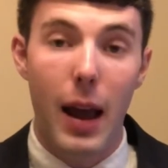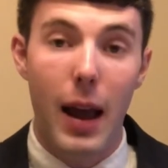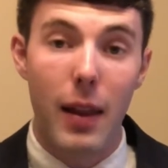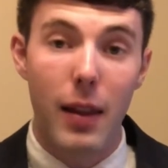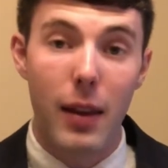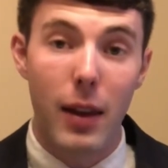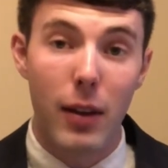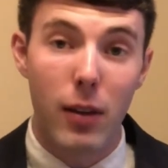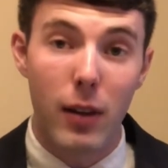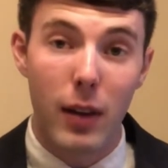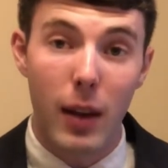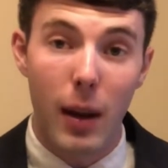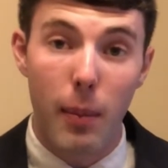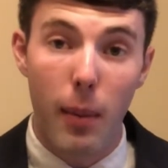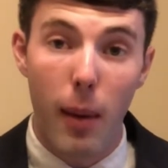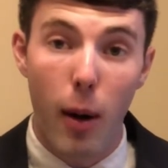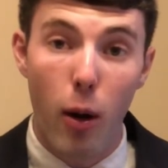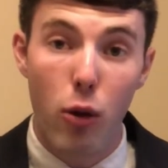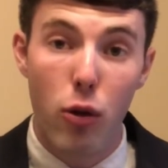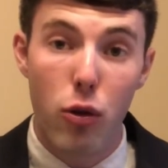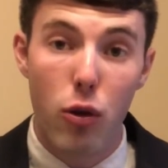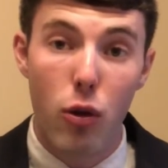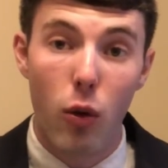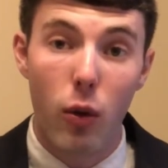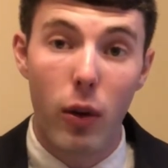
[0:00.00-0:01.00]
This is an
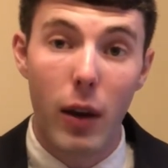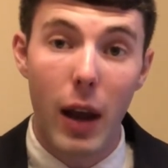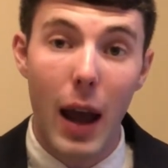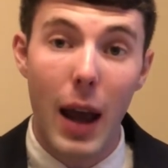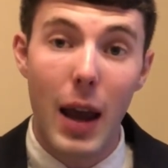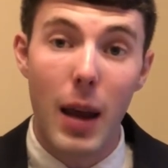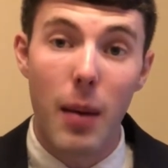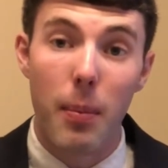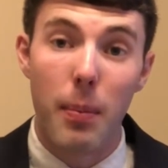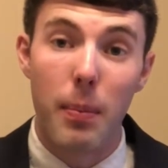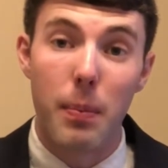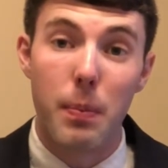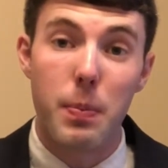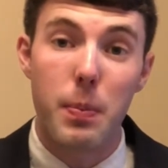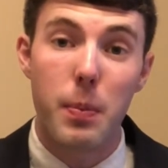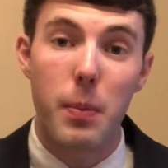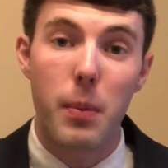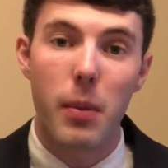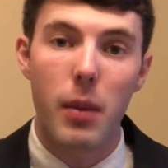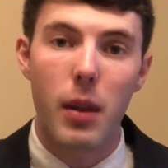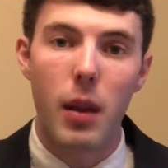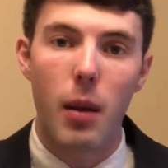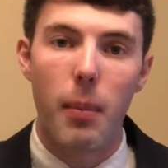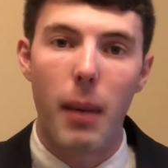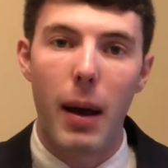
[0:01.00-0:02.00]
emotional game.
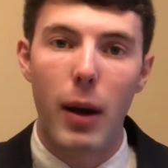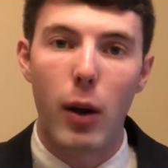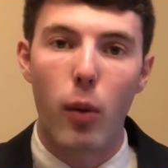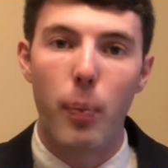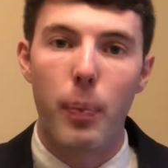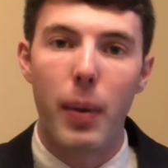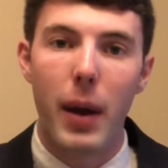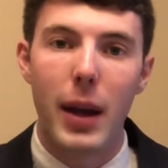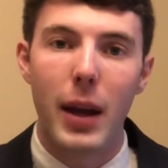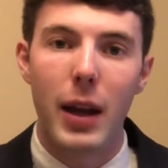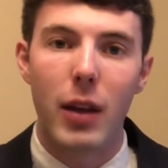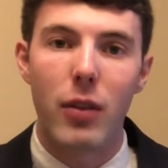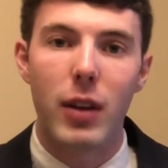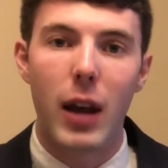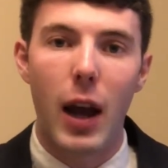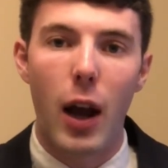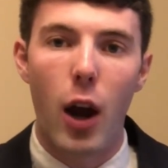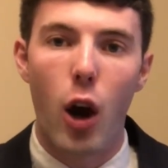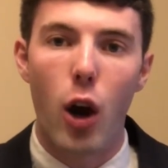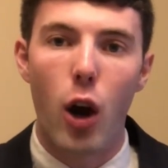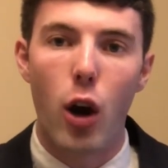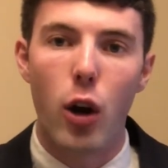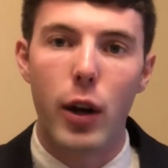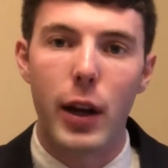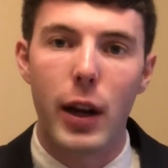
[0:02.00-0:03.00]
Michael Penix got
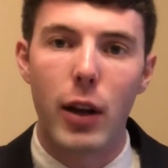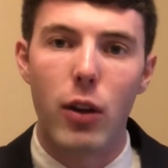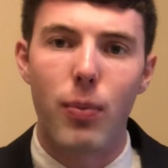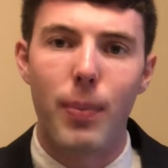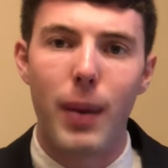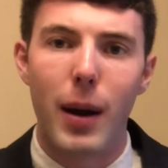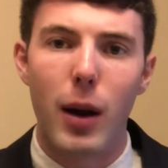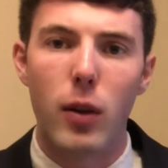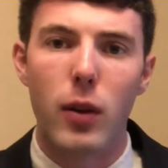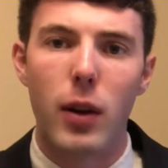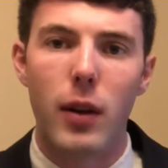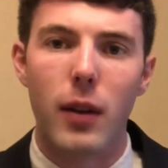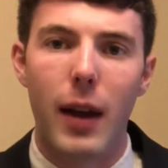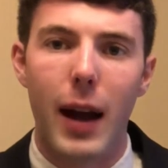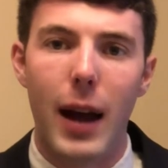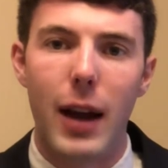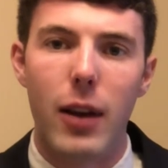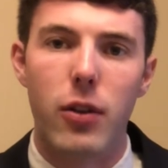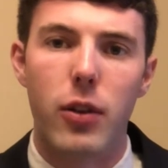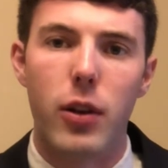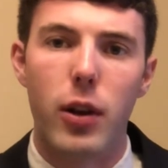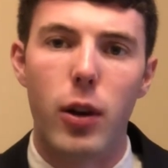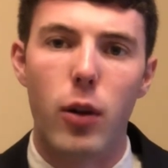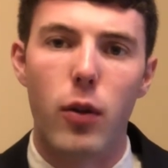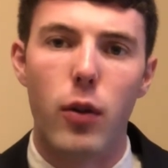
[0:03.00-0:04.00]
hurt against Maryland
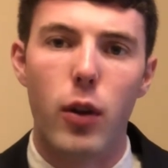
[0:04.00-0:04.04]
last year.